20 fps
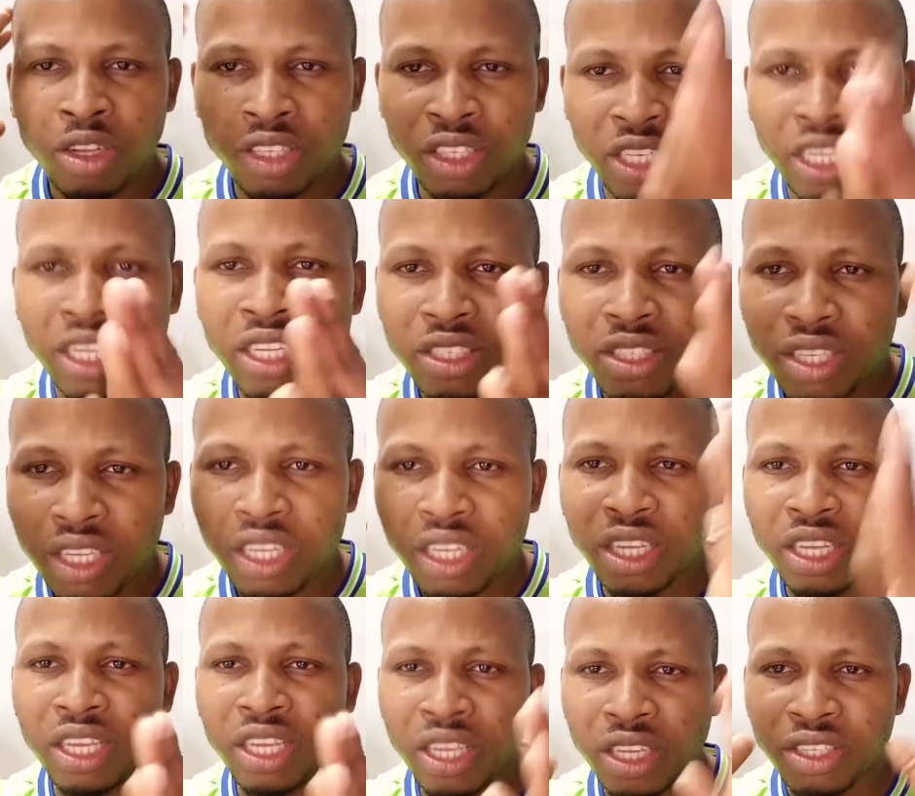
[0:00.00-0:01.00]

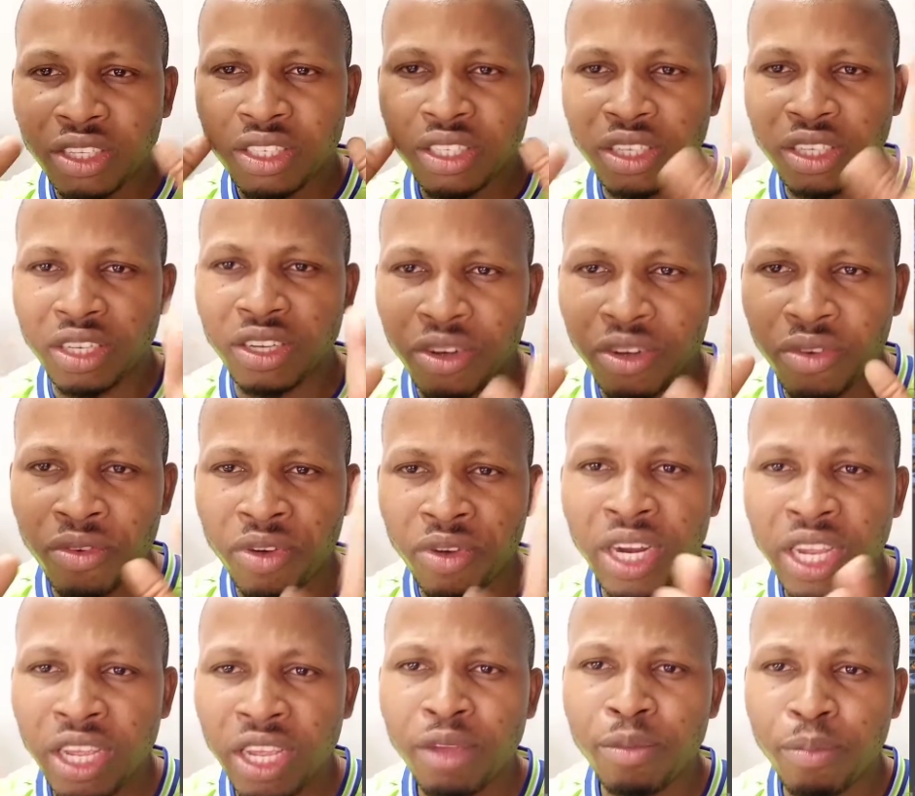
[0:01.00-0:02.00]
This is the
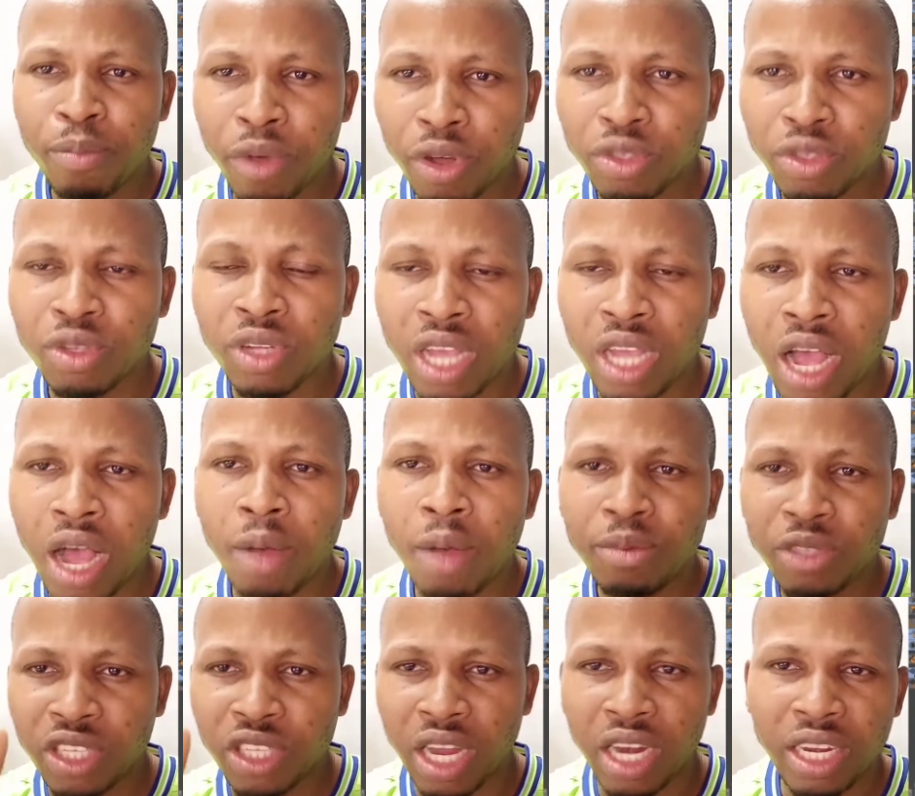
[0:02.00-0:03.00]
real bottle
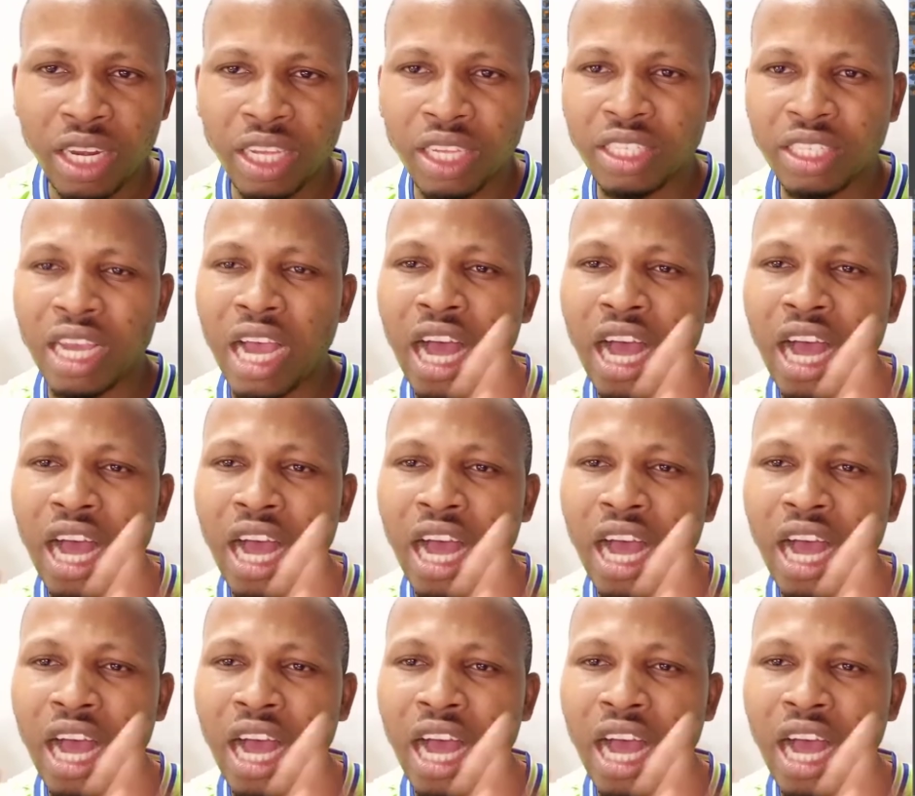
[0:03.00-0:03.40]
cap challenge,